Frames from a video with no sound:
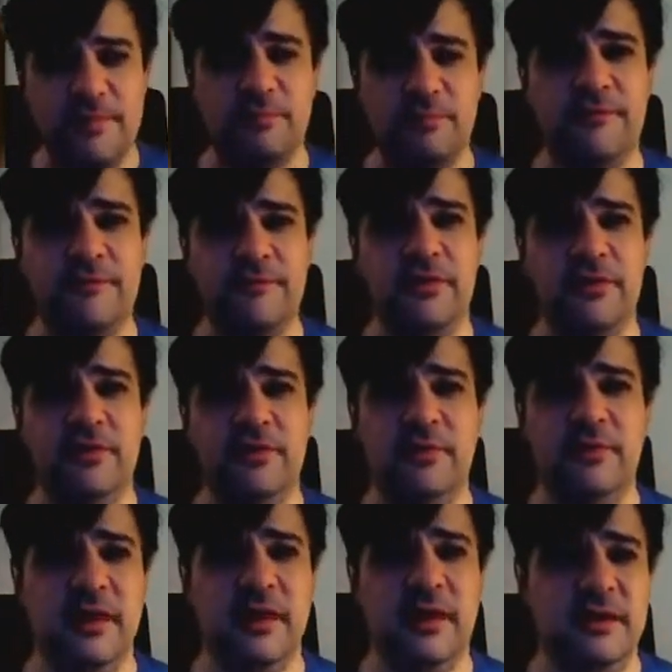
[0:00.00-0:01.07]
You know Bill
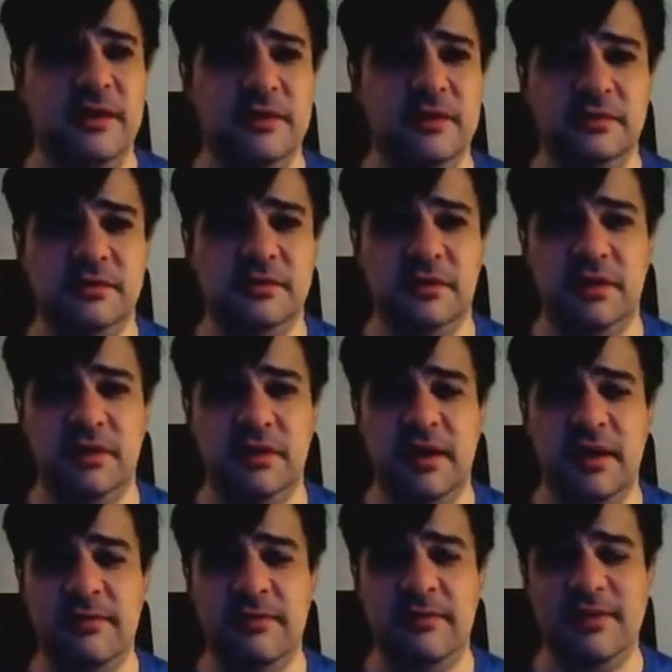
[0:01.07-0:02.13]
Bruford, who
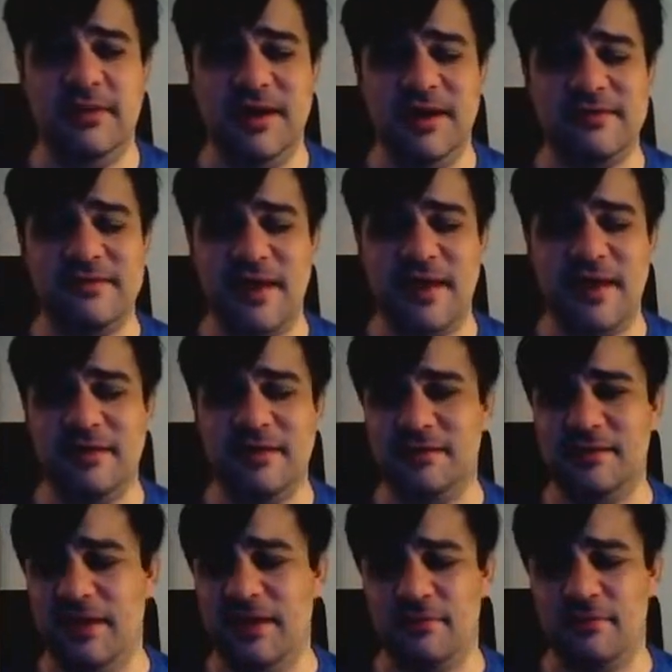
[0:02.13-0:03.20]
he was in Yes
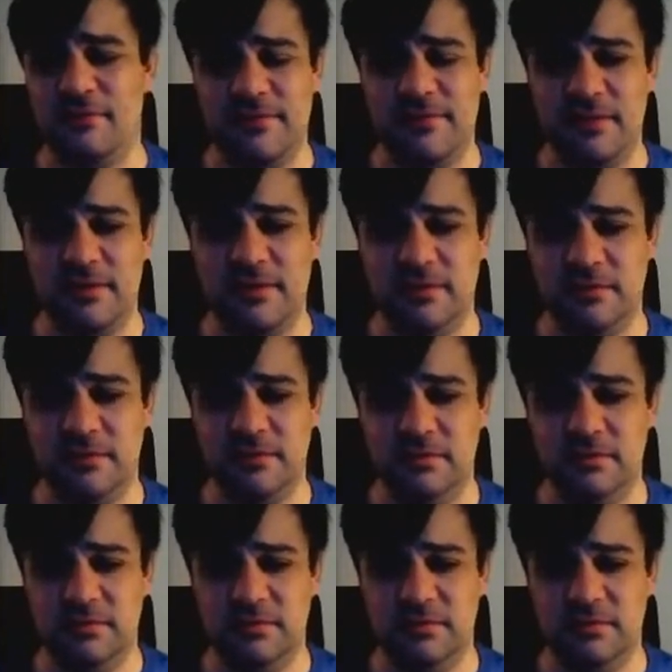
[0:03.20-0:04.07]
and King Crimson?